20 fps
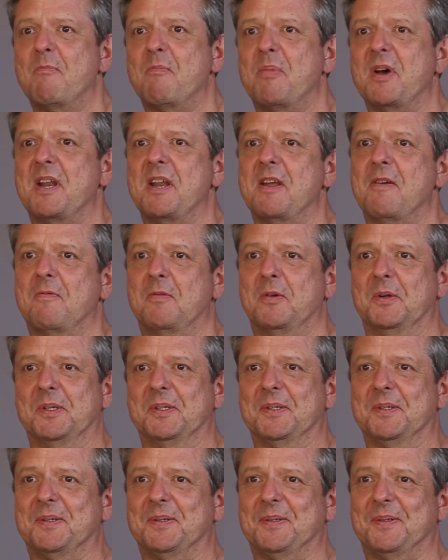But it
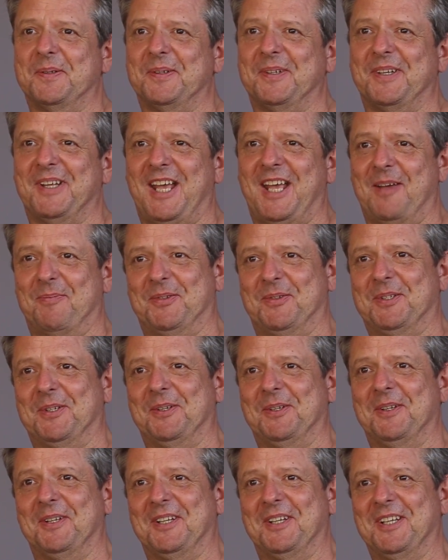was
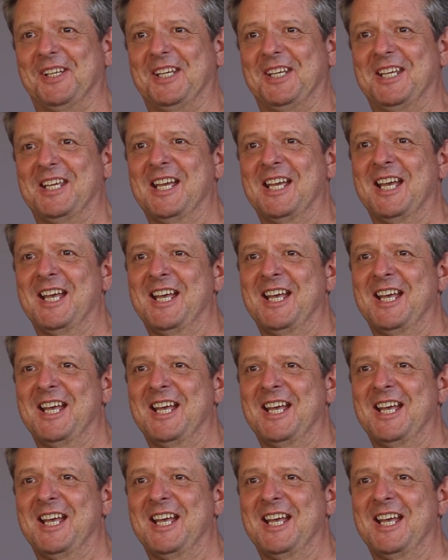absolutely